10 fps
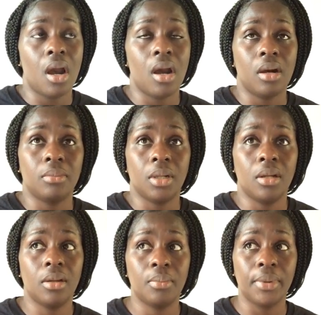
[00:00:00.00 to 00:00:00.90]
Um,
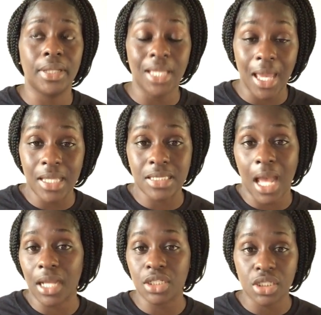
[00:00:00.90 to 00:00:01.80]
but yes,
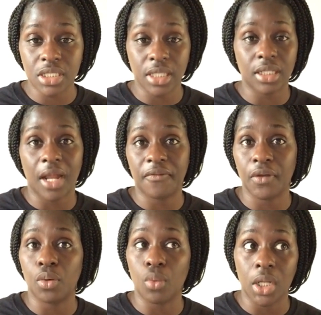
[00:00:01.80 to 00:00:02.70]
I could just say that I
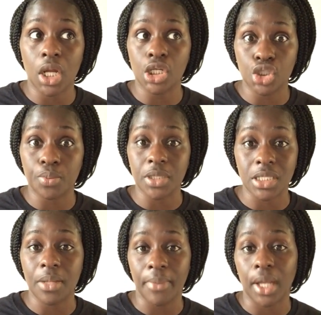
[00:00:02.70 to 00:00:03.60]
feel one hundred
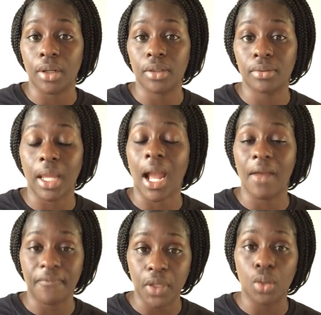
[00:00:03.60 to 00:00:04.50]
percent better. Like,
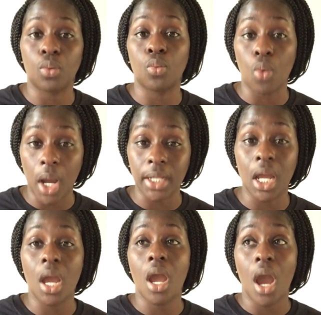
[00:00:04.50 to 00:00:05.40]
I feel
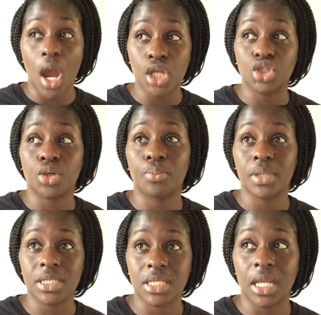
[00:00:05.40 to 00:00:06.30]
one hundred
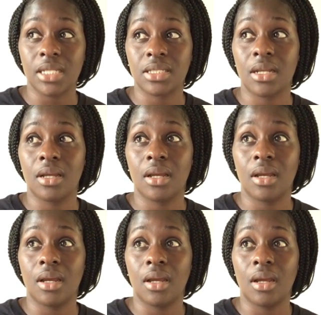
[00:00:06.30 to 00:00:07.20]
percent
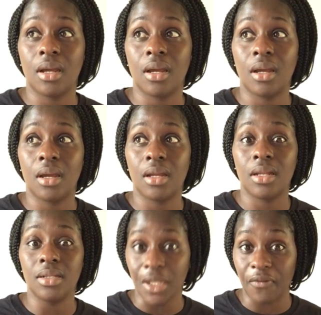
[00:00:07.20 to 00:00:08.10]

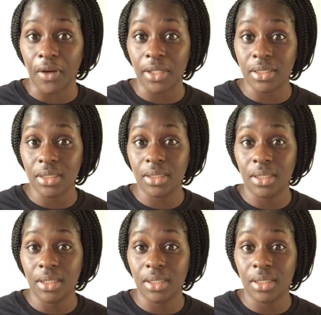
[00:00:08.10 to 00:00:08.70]
different.